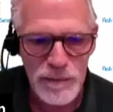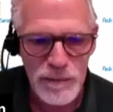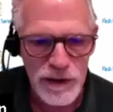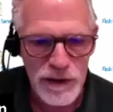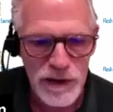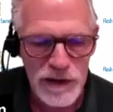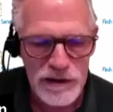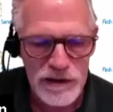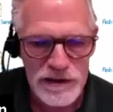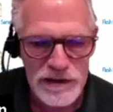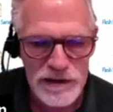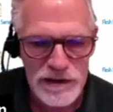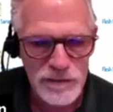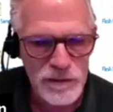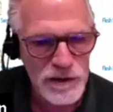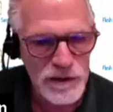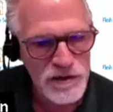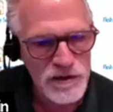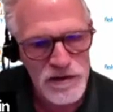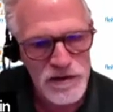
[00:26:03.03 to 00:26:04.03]
applications,
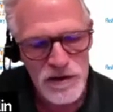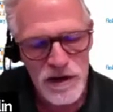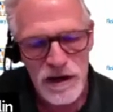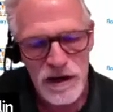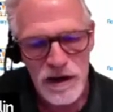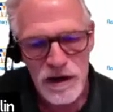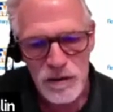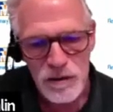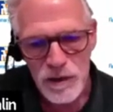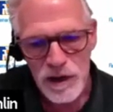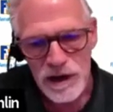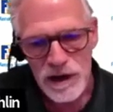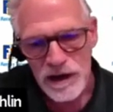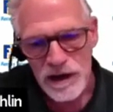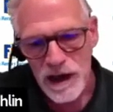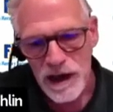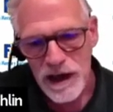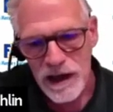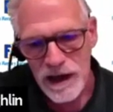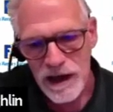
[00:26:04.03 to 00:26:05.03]
for instance,
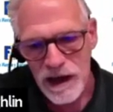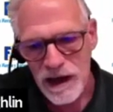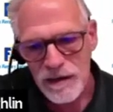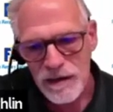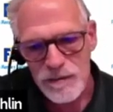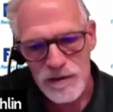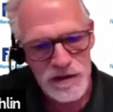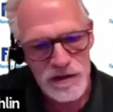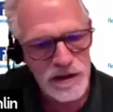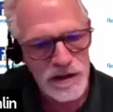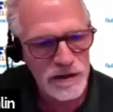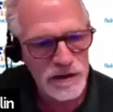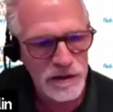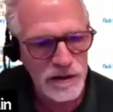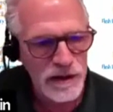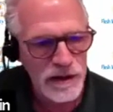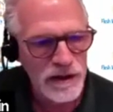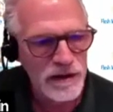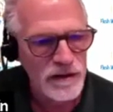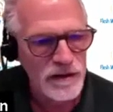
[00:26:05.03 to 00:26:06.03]
running AI, machine
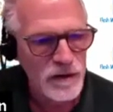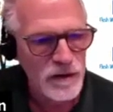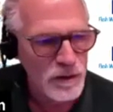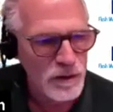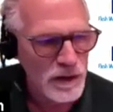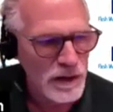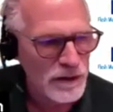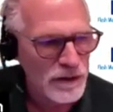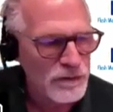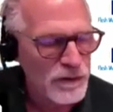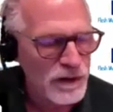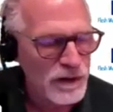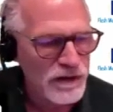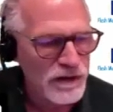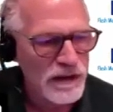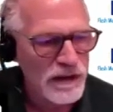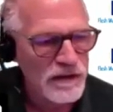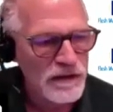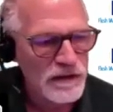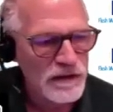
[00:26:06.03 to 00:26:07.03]
learning, local
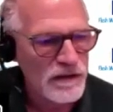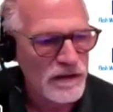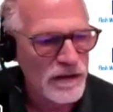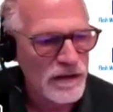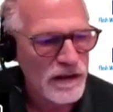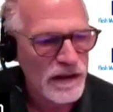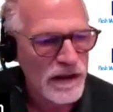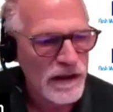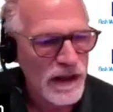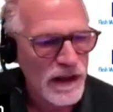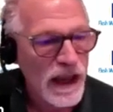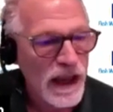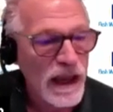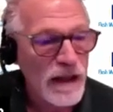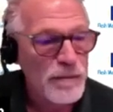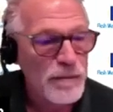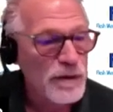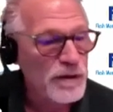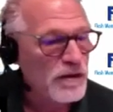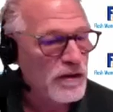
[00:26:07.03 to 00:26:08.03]
inference engines.
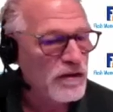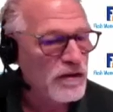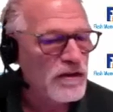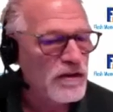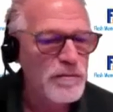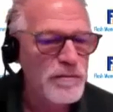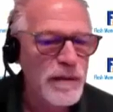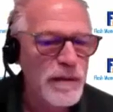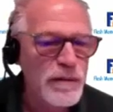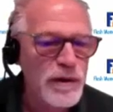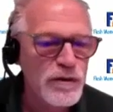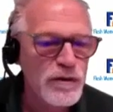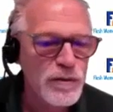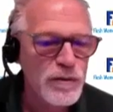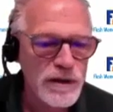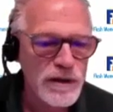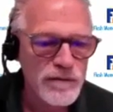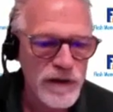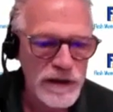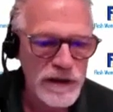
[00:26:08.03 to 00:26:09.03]
And persistent memories
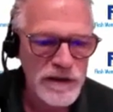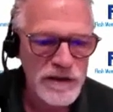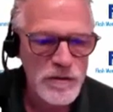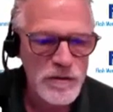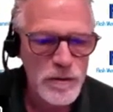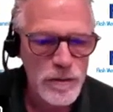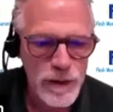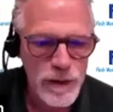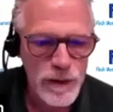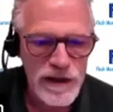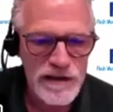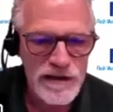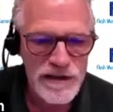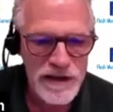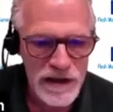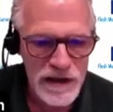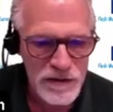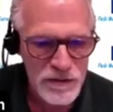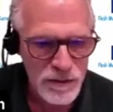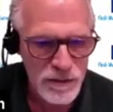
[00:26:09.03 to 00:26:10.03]
will eventually replace
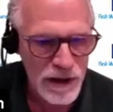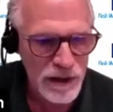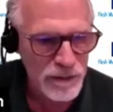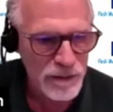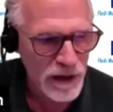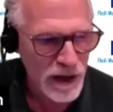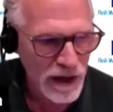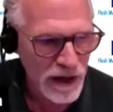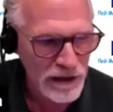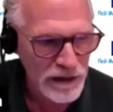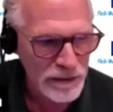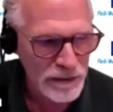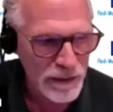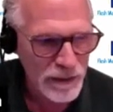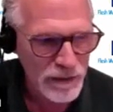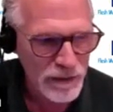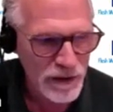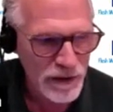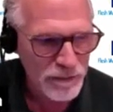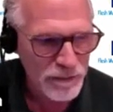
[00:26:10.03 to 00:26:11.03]
SRAM cache
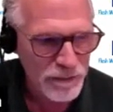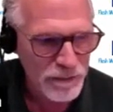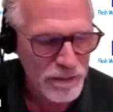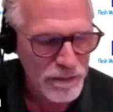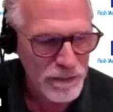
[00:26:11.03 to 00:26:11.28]
memory.